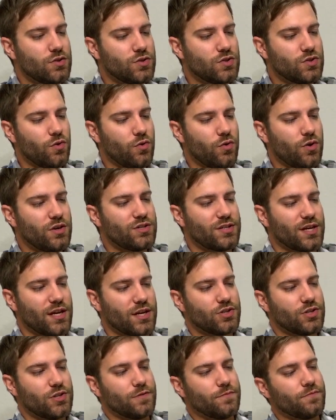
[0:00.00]
storage
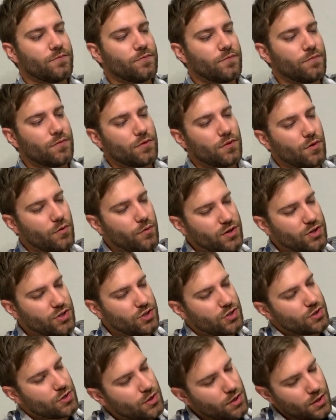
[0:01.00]
section,
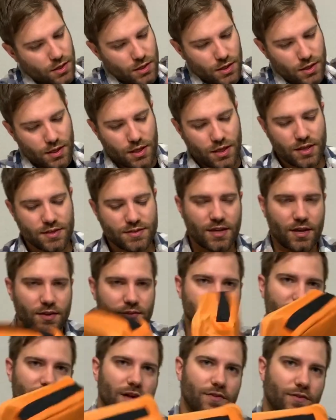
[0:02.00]
which is
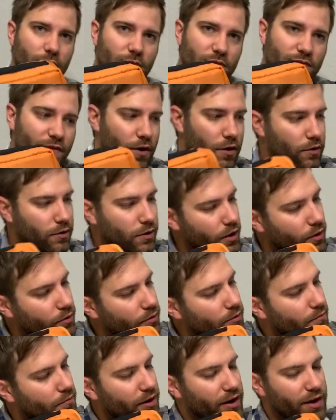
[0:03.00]
held together with Velcro
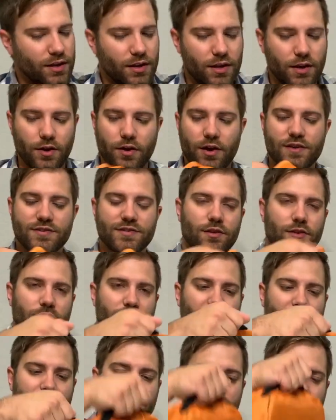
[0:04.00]
right in here. Has a little
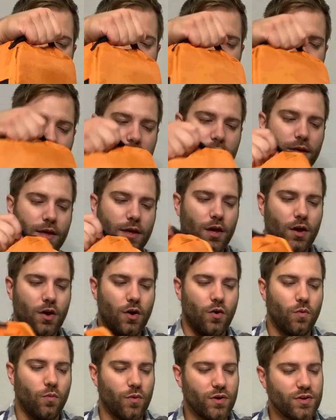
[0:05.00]
handle.
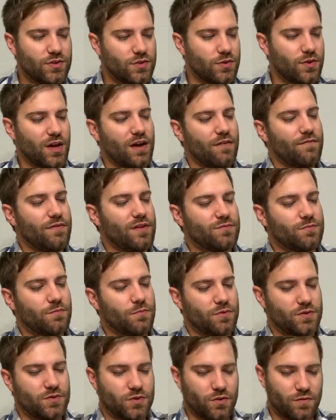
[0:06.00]
Once you have this,
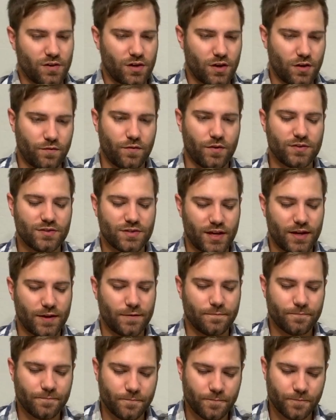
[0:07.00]
put this over here for a second.
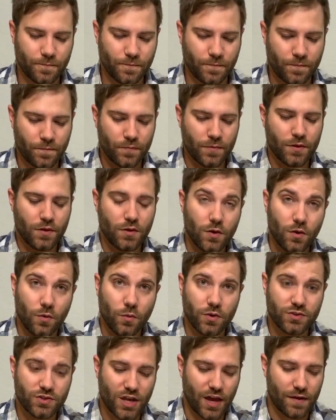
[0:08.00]

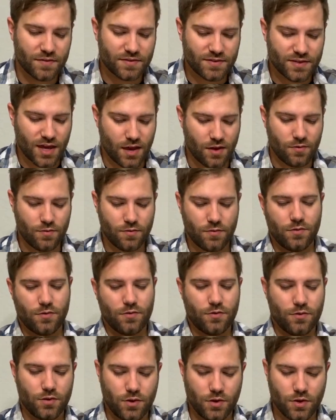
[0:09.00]
Once you have this out,
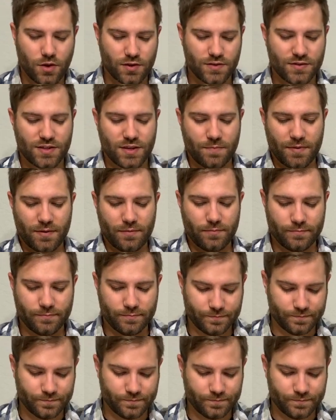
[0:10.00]
you unzip it,